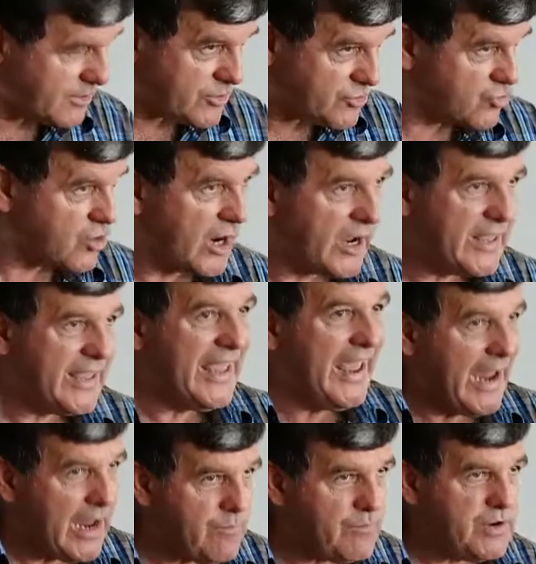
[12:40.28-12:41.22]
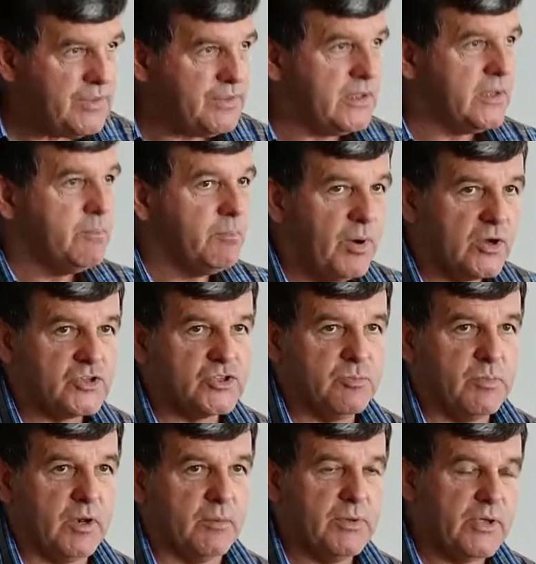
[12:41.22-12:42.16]
try everything
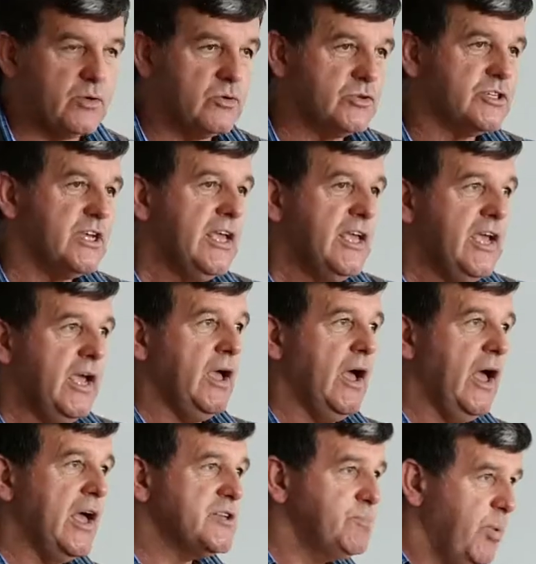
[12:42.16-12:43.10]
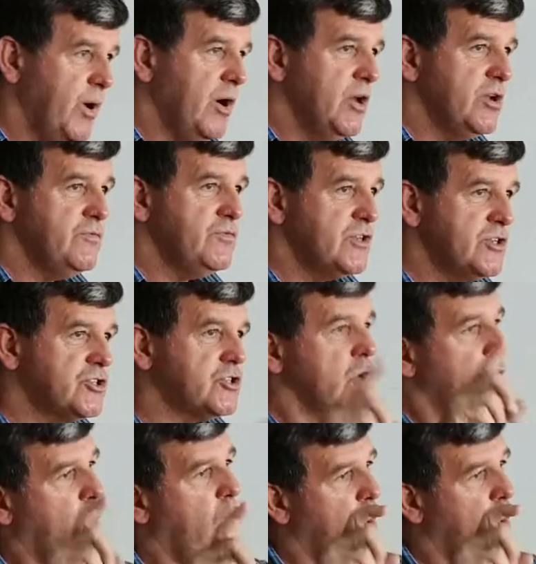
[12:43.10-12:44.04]
possible, because as part of this
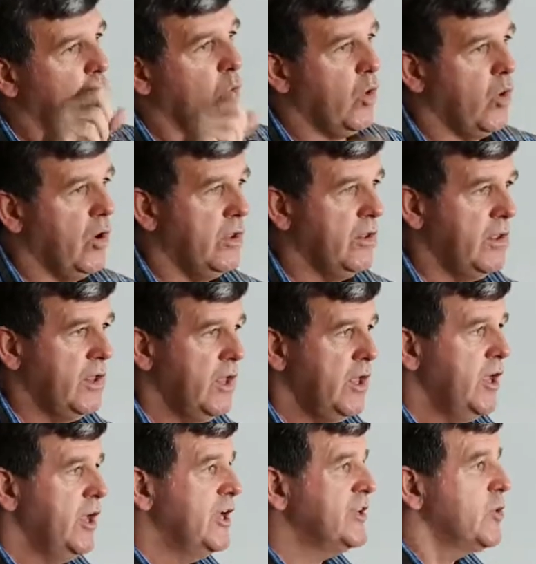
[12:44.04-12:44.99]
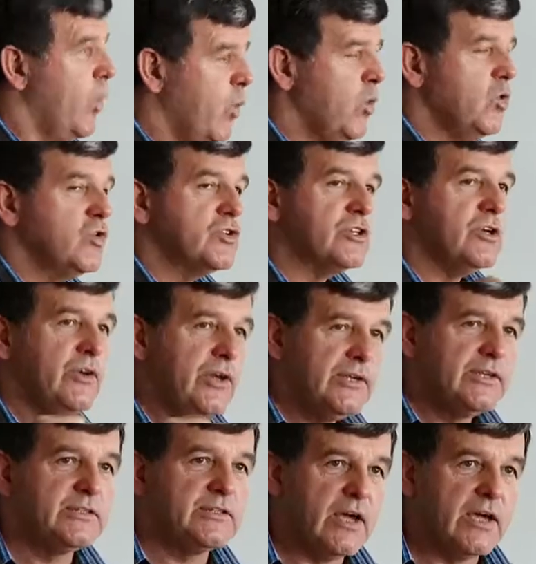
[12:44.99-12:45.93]
all, it also
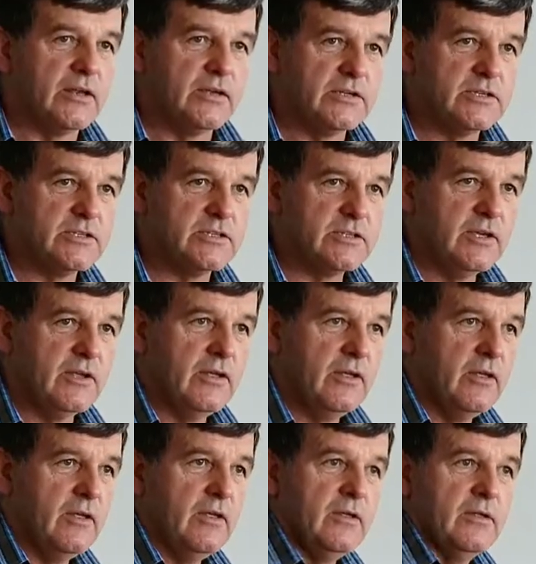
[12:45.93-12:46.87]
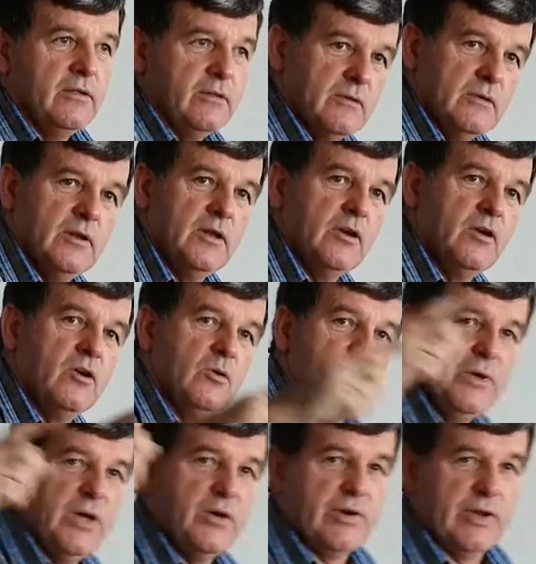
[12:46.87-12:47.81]
entails a long
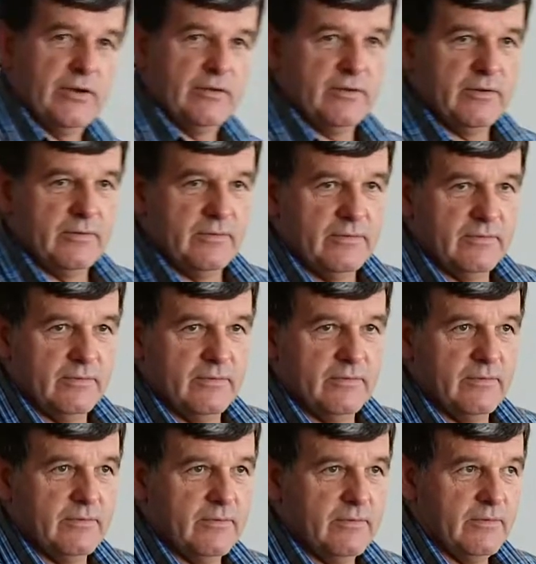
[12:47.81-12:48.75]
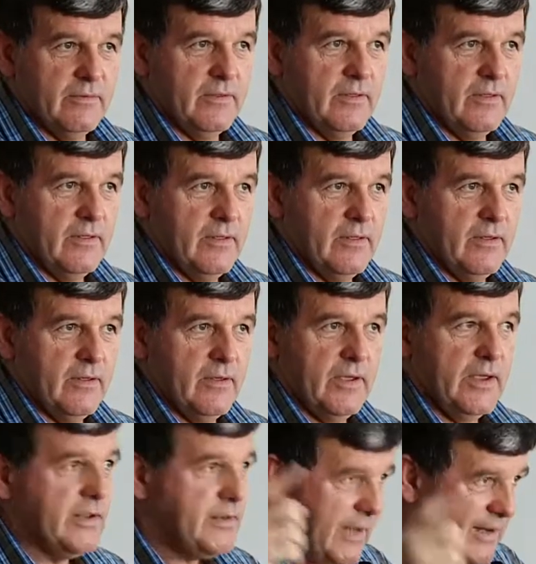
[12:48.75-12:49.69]
period.
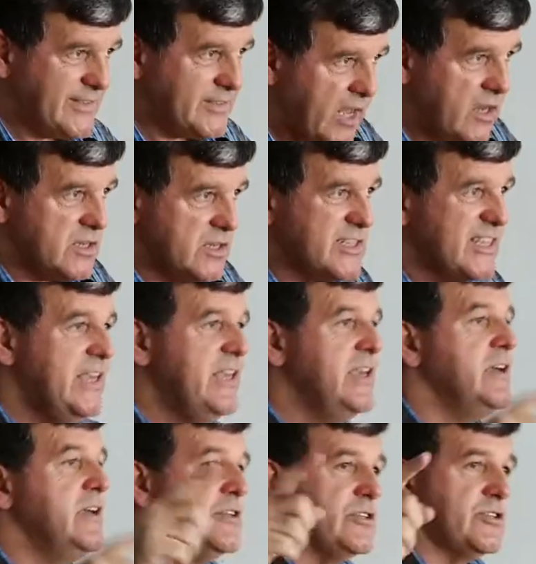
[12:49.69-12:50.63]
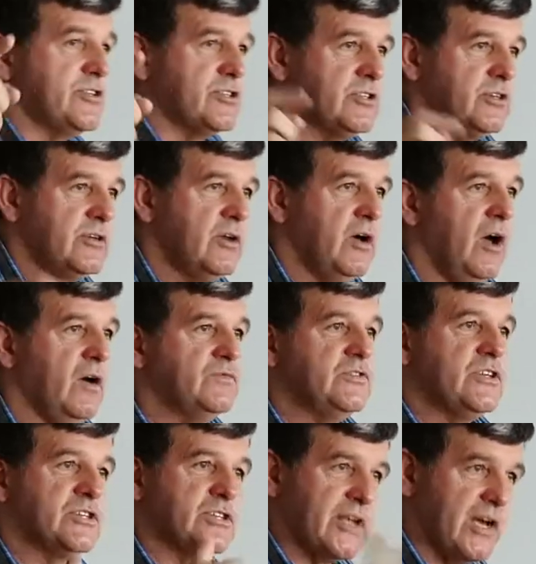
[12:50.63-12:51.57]
It entails years of
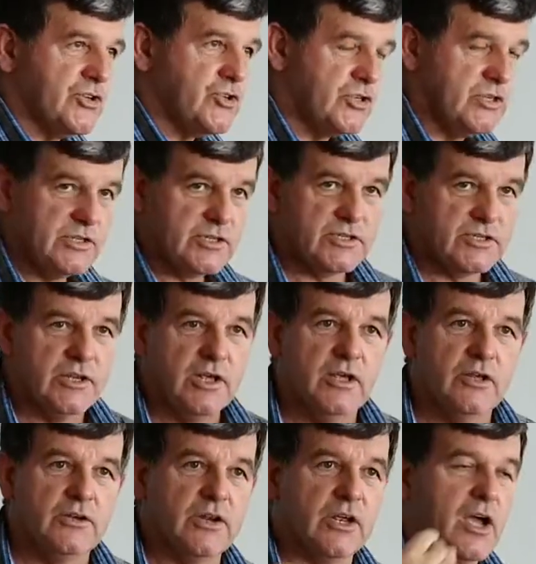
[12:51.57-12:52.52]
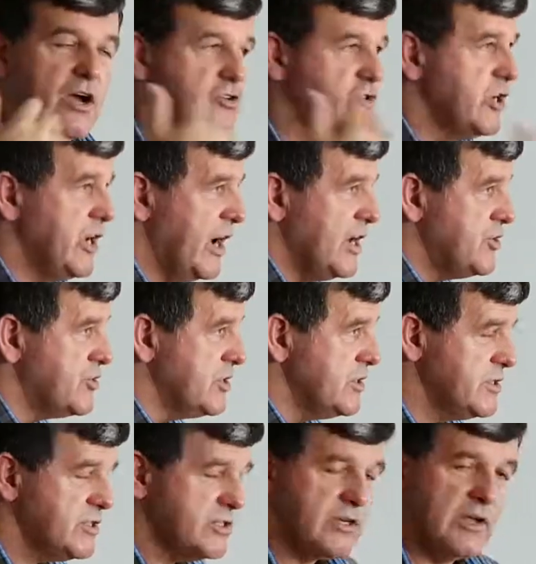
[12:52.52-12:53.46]
discussions,
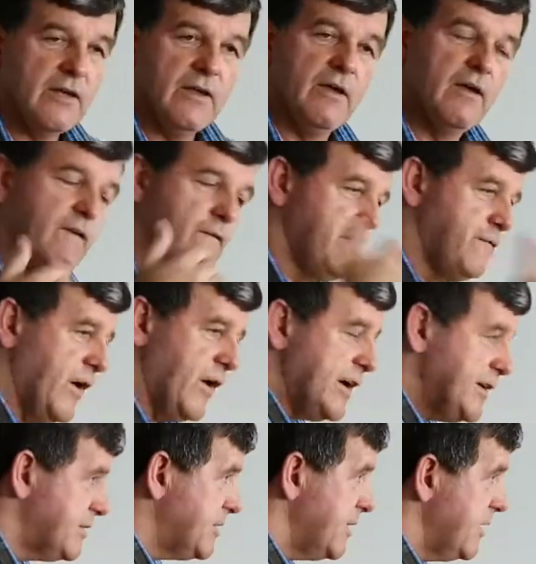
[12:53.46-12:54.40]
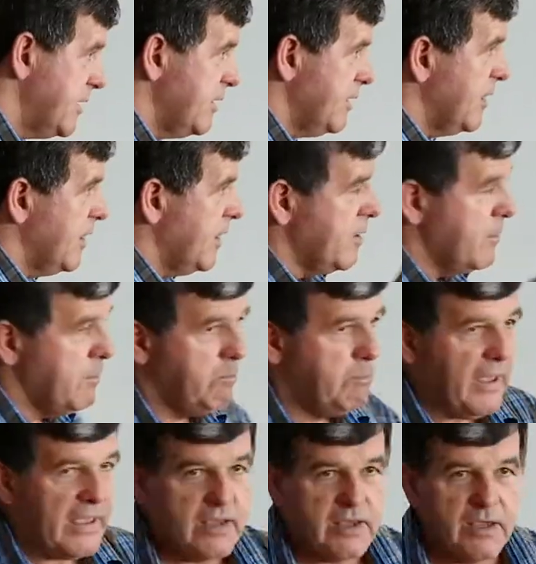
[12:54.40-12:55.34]
negotiations, fighting,
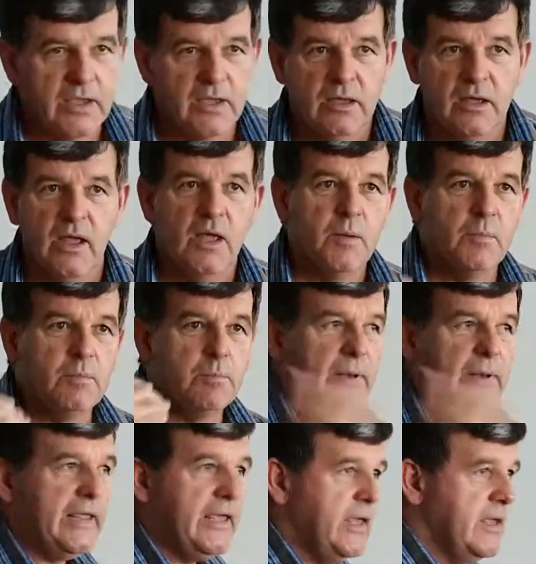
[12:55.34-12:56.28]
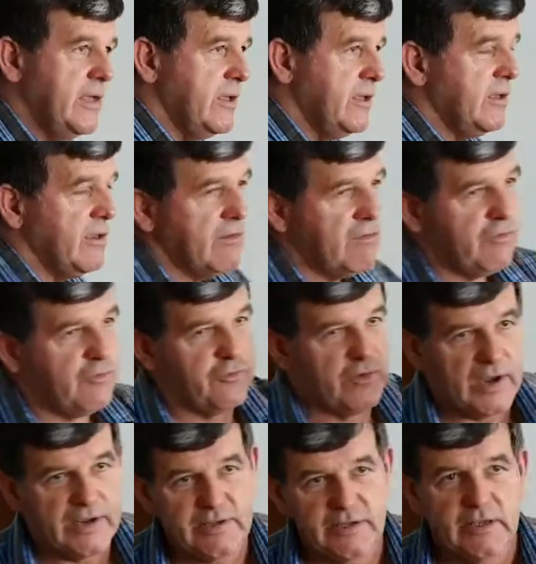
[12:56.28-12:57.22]
begging, pleading,
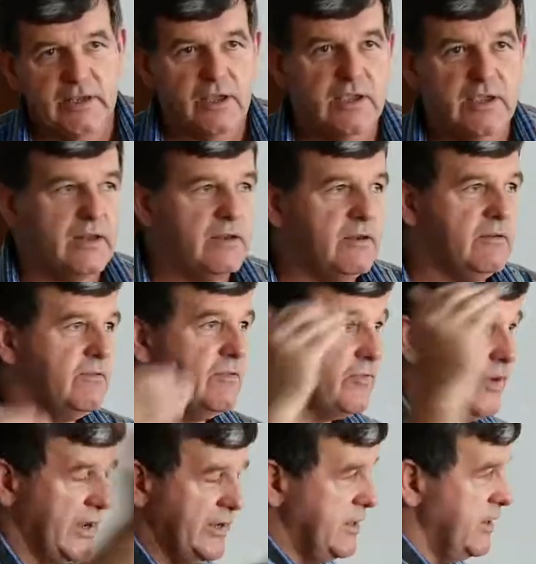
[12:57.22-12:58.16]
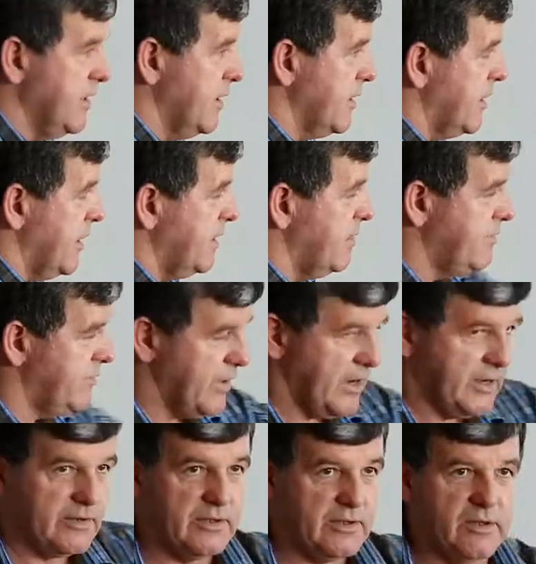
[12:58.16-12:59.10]
fighting again, fighting again,
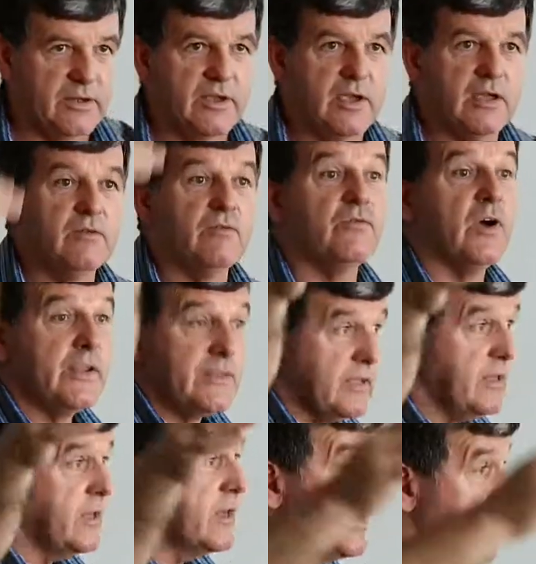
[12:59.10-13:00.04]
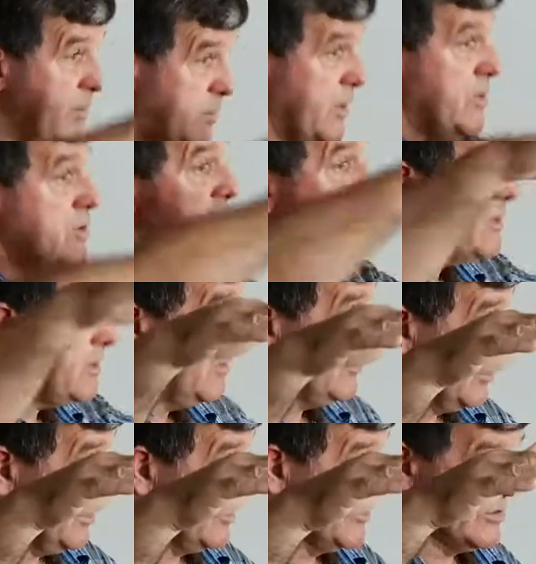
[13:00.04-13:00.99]
fighting again, fighting again, because that's how
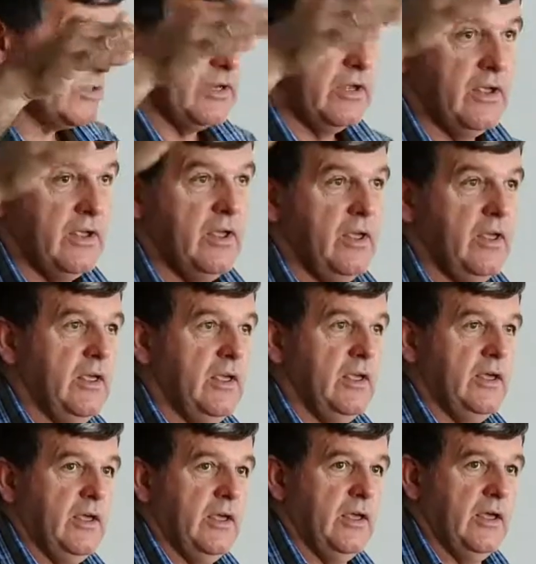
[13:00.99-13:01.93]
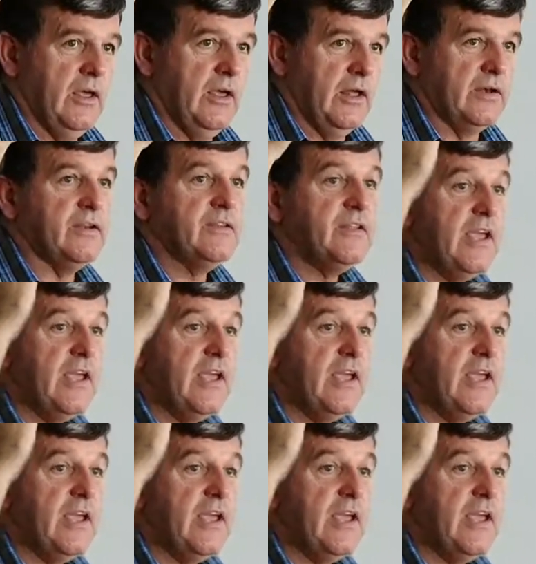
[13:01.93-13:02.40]
it goes. And at the